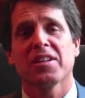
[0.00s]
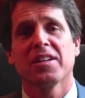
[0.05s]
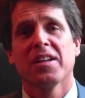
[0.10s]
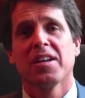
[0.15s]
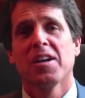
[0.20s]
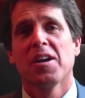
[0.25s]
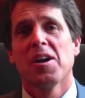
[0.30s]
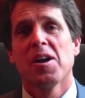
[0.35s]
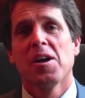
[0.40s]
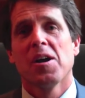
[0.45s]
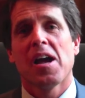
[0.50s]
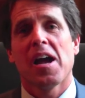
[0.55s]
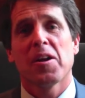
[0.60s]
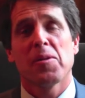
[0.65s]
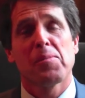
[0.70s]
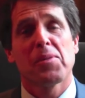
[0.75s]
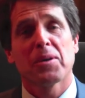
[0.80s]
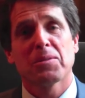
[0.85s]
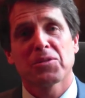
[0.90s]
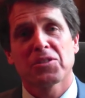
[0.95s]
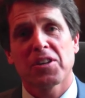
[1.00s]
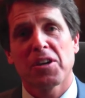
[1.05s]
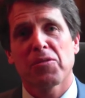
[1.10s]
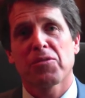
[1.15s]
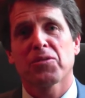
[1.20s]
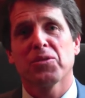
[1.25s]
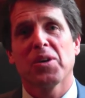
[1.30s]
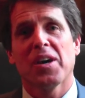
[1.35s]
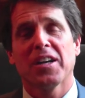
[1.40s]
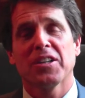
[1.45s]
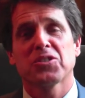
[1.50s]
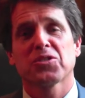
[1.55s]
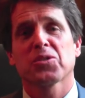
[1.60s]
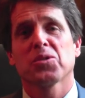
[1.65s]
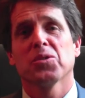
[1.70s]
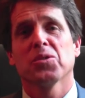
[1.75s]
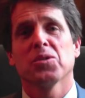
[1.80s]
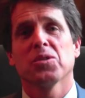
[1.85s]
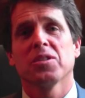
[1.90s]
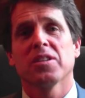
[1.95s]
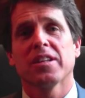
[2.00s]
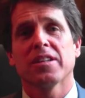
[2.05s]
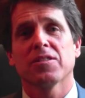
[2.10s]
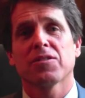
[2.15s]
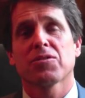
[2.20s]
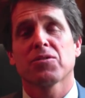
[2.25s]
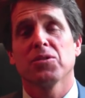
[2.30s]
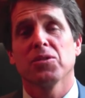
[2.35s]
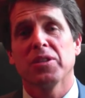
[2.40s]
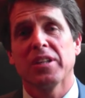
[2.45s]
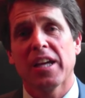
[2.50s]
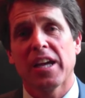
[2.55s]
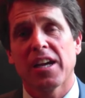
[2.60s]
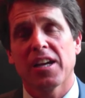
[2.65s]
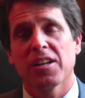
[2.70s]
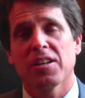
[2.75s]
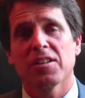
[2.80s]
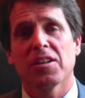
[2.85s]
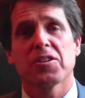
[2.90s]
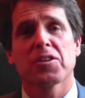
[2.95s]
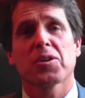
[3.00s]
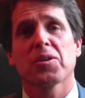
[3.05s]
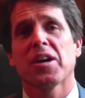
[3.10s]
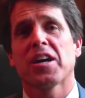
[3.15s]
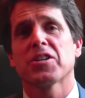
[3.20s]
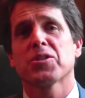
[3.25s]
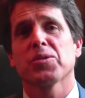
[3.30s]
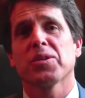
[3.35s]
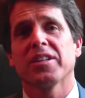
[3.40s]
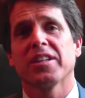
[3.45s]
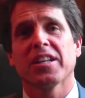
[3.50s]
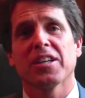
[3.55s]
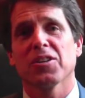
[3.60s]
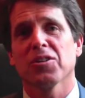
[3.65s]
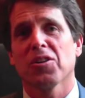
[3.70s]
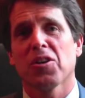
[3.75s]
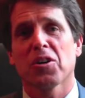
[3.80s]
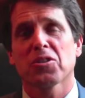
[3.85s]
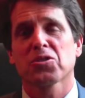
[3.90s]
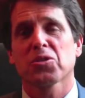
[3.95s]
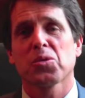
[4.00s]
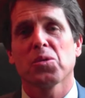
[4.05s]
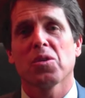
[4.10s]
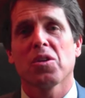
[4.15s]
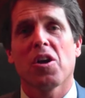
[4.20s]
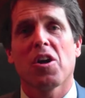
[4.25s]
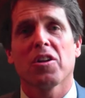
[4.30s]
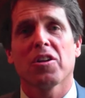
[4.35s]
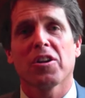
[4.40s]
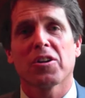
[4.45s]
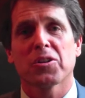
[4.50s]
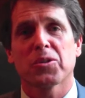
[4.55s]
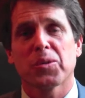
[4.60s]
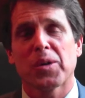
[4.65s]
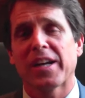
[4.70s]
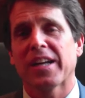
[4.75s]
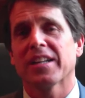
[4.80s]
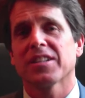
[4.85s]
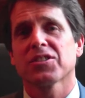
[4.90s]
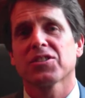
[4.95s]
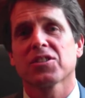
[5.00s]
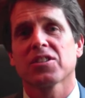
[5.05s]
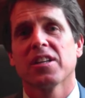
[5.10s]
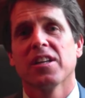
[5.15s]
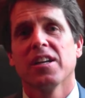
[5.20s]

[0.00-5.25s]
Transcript: Had to put himself through high school and through Yale, undergraduate and Yale Law School, all on grants